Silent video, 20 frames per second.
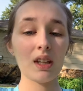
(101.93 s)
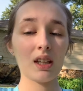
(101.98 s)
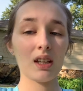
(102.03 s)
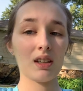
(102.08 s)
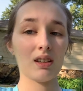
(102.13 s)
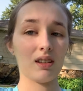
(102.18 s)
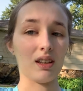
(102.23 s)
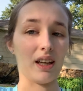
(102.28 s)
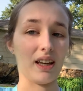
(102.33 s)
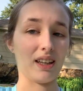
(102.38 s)

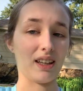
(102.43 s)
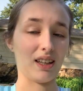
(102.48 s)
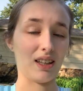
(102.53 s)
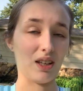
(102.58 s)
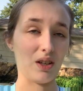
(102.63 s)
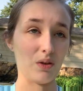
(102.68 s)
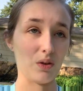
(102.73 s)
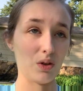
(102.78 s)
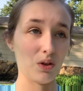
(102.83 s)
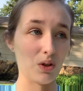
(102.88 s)
like it
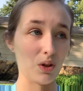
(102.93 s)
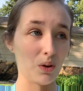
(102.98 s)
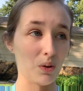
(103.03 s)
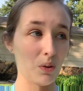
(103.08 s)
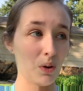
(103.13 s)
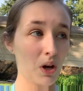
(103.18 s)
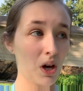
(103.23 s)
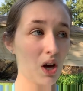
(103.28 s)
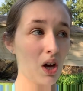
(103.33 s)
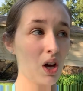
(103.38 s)
used to.
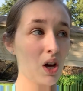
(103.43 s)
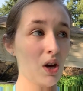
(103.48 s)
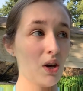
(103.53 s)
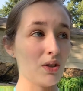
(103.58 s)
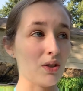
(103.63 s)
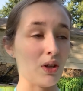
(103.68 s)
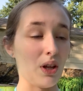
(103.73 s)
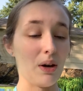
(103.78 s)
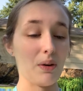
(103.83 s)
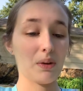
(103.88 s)
So
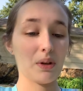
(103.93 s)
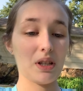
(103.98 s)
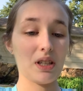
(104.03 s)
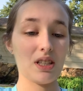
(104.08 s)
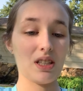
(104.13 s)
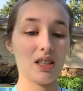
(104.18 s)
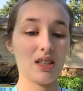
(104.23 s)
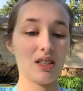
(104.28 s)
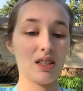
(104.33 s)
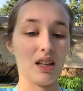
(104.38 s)
that was
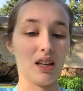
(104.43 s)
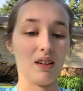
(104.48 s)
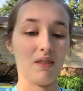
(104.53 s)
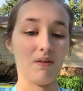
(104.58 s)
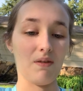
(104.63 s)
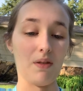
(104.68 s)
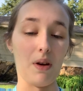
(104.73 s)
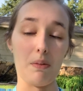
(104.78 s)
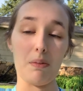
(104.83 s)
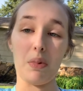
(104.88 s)
in
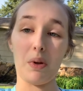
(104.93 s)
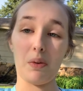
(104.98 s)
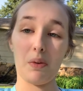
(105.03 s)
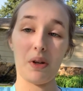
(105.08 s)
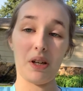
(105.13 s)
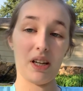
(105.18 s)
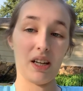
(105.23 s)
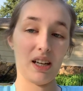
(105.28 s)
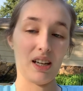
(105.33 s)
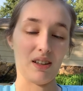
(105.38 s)

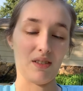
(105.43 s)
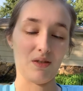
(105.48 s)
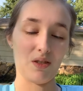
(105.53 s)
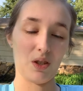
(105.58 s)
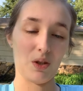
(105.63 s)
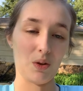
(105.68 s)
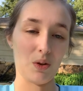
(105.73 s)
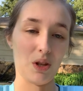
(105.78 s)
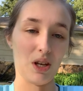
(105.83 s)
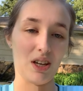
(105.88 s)
February of
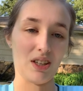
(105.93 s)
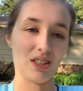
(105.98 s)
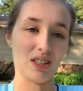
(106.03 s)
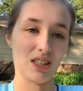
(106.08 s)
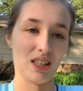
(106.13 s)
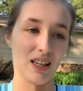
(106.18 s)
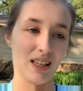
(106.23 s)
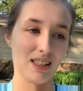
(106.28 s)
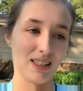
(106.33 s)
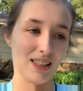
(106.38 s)

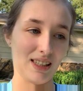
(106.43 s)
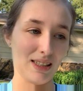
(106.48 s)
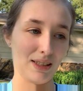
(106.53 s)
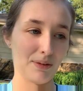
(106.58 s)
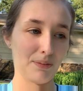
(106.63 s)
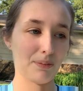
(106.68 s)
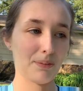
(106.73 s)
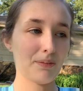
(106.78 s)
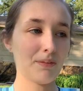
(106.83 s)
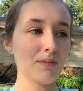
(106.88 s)
2018.
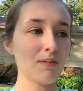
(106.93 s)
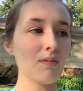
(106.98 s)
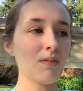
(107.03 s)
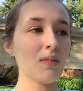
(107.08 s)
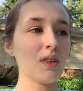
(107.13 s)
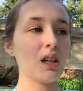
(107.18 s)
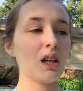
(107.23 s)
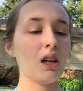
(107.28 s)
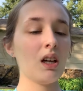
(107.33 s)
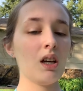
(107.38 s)

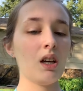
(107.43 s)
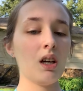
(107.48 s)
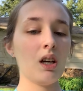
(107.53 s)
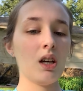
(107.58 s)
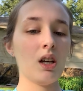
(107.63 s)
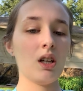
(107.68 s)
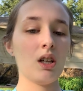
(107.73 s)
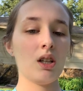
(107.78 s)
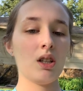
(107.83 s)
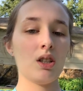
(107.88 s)

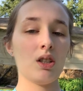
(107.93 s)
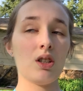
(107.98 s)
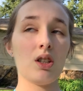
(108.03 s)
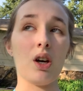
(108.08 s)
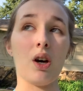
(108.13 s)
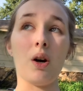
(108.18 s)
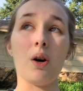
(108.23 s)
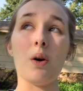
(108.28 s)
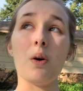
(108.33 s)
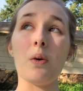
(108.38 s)

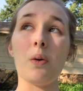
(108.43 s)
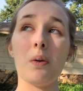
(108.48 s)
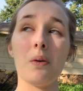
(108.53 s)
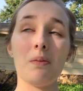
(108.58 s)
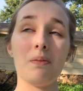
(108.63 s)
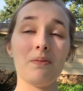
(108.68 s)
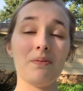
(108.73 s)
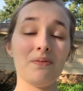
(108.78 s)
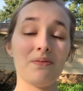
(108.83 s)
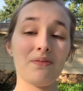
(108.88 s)
So
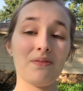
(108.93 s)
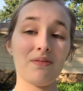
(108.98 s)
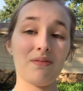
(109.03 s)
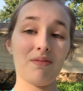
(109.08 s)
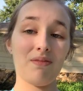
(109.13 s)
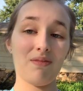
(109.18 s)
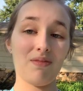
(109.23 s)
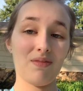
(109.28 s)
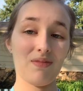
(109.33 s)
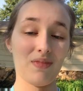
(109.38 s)

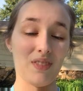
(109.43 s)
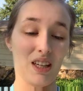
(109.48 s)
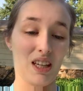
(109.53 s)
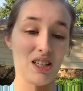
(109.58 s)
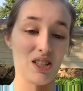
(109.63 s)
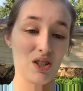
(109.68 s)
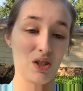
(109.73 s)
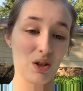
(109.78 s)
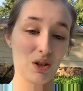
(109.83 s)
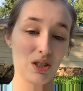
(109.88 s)
it
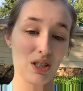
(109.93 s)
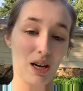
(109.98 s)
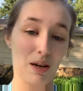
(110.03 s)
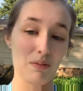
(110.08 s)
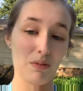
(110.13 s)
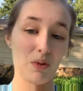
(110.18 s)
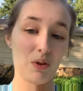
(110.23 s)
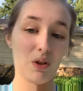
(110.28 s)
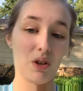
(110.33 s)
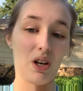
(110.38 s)
took time to
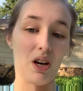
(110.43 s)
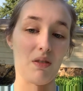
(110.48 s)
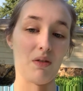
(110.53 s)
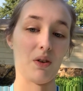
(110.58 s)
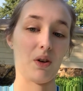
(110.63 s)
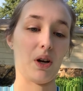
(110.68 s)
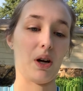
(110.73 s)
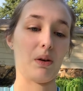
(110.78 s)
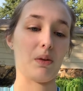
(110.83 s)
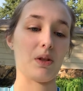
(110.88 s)
recover.
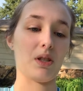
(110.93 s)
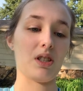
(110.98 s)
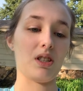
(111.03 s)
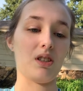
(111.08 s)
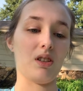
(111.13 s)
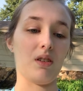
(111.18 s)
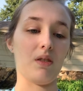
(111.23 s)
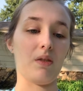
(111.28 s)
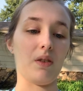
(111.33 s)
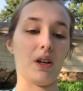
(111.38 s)
I was still
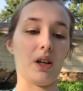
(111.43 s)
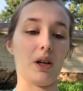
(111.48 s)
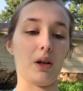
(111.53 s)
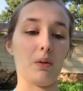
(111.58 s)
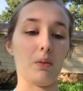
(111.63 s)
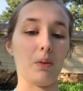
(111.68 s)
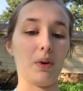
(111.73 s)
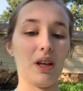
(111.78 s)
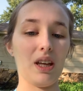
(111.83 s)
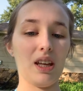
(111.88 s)
very
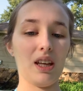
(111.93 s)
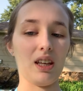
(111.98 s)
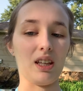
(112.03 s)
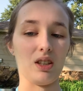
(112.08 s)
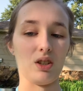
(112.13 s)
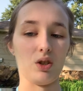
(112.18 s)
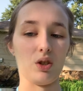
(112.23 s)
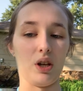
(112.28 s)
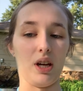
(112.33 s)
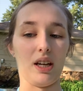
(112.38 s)
weak and
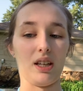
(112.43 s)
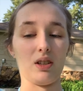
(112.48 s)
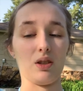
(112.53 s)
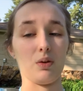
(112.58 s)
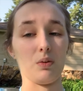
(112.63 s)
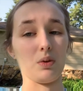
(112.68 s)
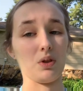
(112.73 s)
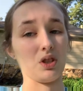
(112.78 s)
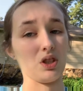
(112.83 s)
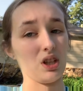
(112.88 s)
trying to
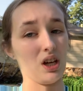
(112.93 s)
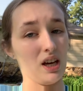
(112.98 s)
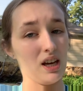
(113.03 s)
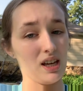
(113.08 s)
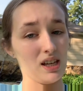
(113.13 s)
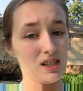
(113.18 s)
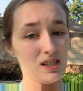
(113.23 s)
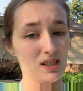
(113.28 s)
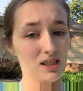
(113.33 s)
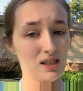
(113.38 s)

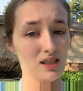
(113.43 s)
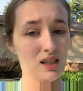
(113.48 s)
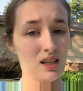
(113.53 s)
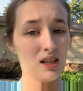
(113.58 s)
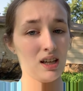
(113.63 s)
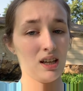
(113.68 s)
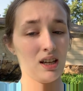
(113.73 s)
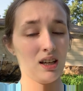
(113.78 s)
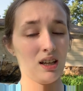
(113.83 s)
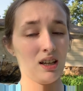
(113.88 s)
adjust.
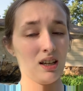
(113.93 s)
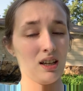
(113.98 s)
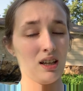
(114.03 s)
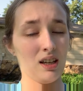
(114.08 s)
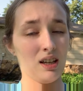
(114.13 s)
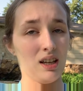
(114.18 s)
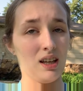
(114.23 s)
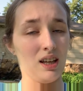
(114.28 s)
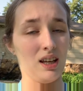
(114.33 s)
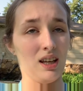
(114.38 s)

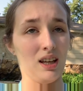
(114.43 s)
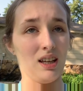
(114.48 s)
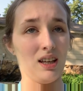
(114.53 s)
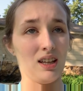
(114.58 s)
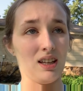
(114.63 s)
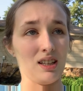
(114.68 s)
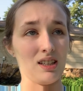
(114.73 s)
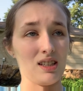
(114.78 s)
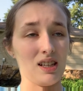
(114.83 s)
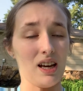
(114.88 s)

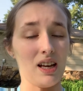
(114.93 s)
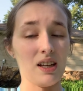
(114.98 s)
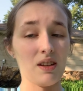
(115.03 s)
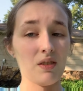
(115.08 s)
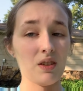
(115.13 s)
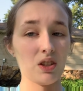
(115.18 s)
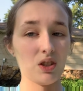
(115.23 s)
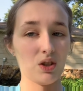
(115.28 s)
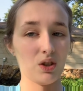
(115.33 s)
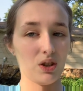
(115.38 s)
And I
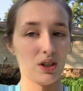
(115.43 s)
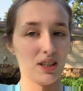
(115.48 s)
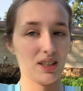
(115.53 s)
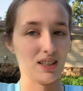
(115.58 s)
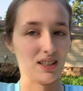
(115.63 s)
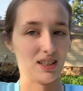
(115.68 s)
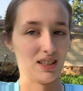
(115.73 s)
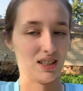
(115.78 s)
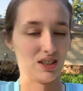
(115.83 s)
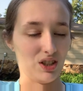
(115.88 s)
eventually
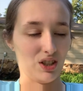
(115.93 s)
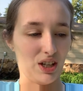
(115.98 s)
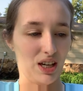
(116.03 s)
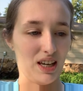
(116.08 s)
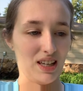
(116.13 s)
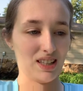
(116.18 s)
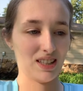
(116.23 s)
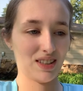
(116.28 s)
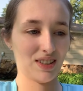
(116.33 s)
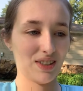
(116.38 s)
did
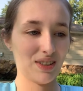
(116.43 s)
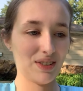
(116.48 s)
adjust